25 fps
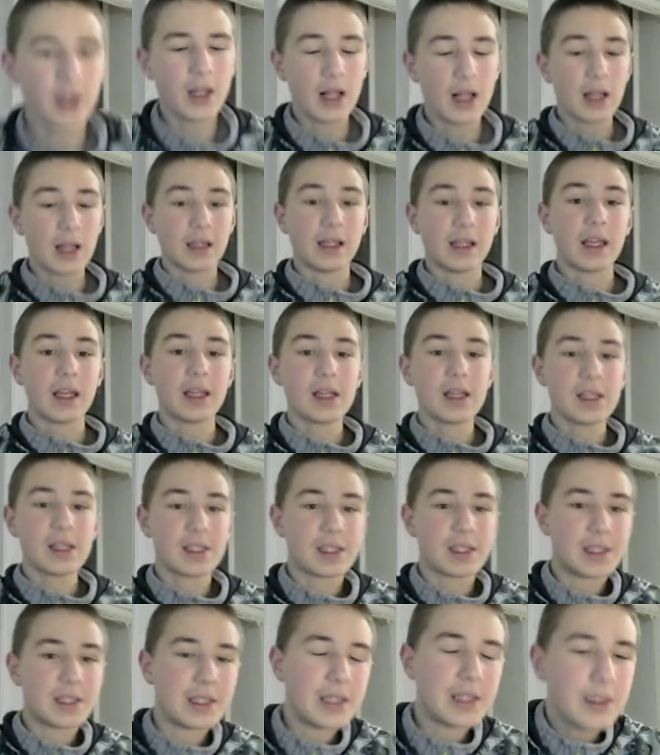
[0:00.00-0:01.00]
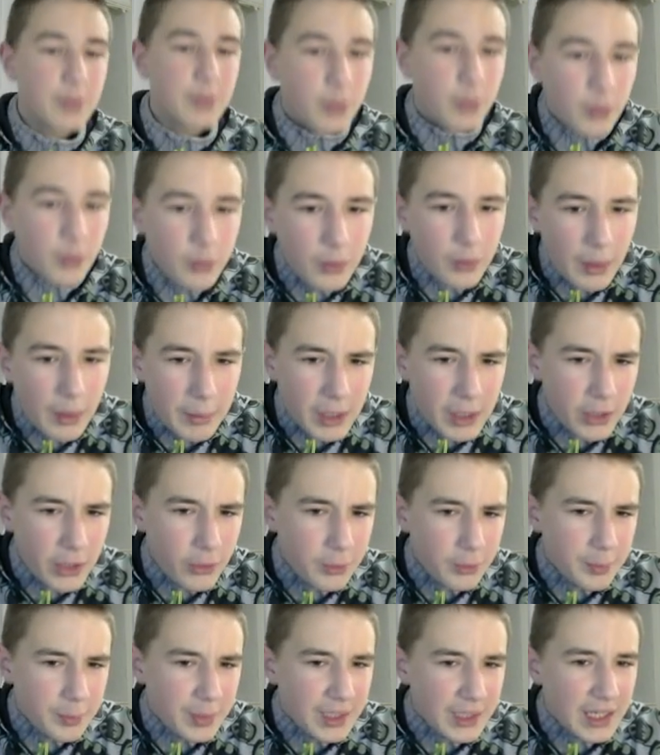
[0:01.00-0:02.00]
Let us see. I mean,
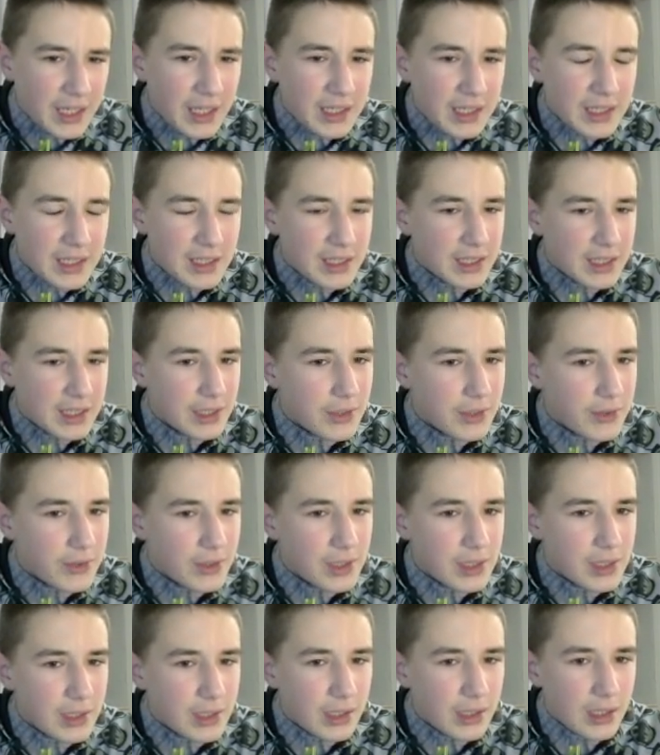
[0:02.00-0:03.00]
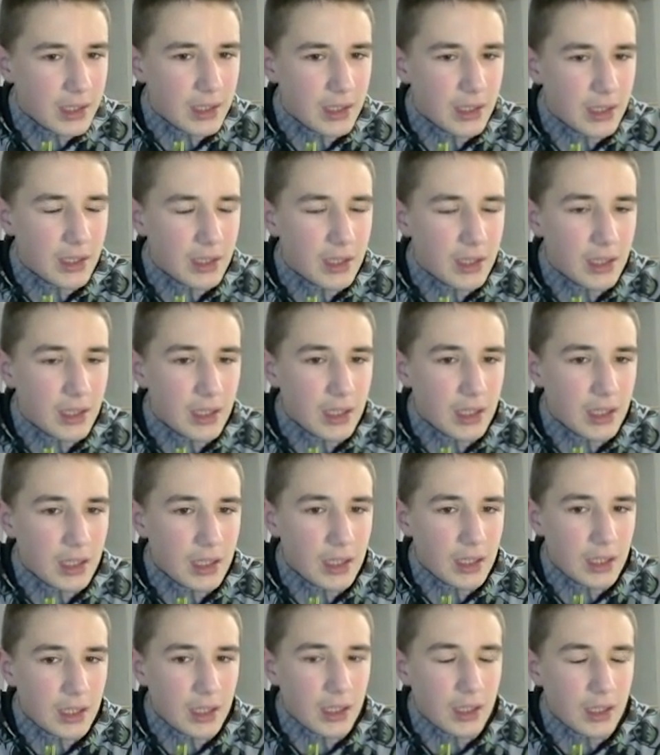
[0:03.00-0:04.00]
rook 8 is interesting.
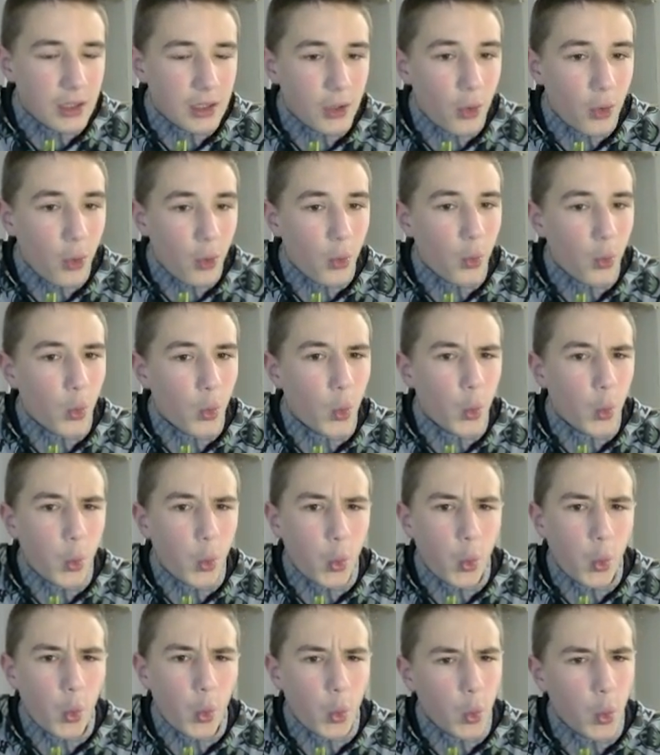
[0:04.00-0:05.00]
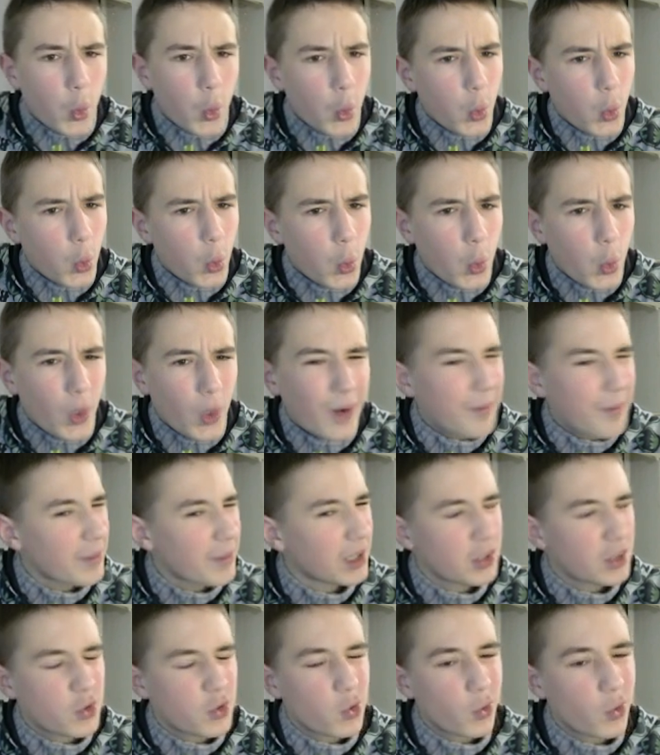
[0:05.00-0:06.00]
Ooh, I'm
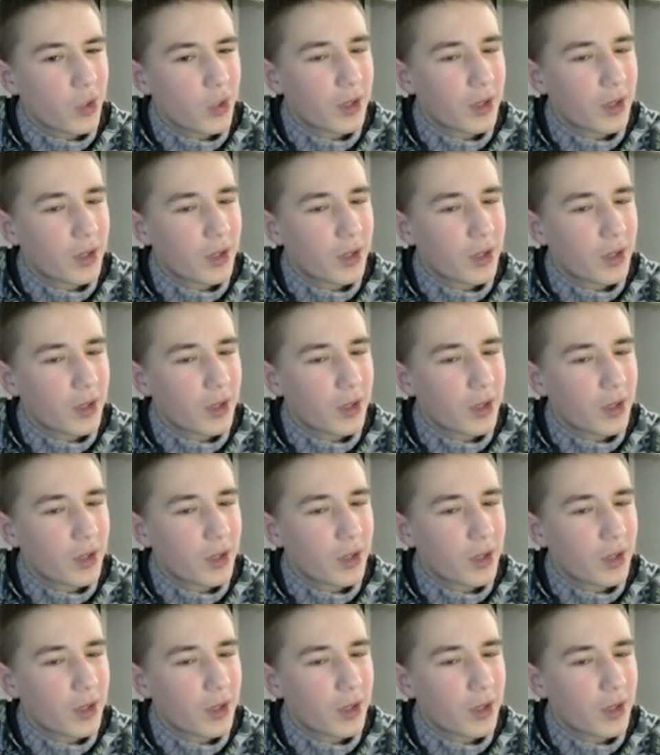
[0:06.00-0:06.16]
not sure.